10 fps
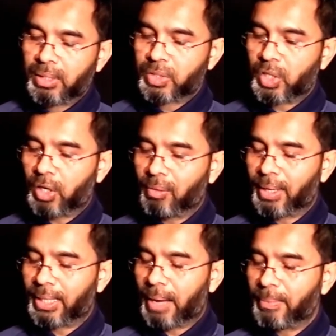So
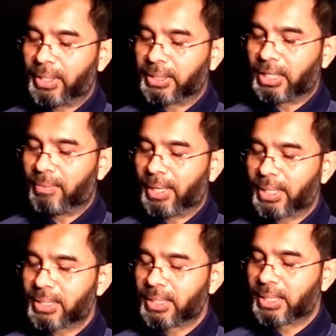equivalent diameter is given
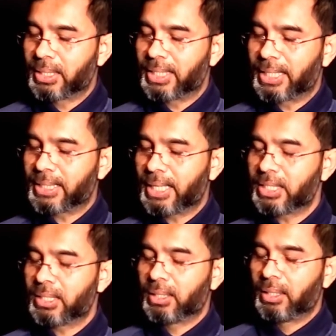as 6 inch.
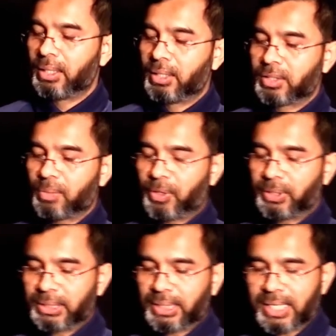So for
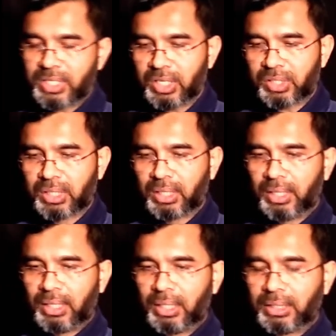this case, just
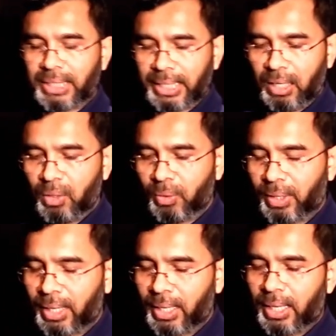take a
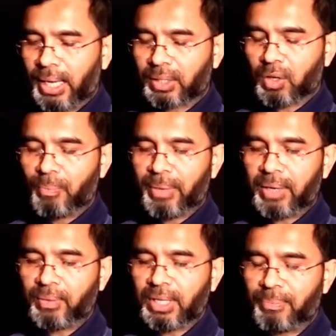look and compare
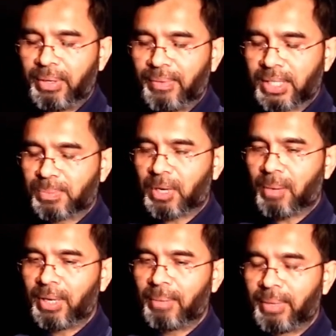it with the previous
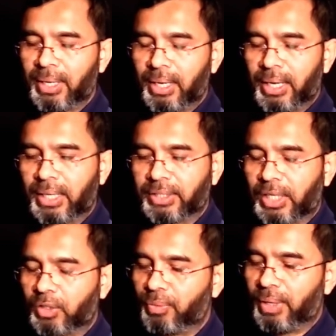problem and
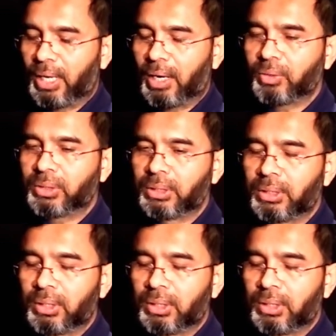try to figure out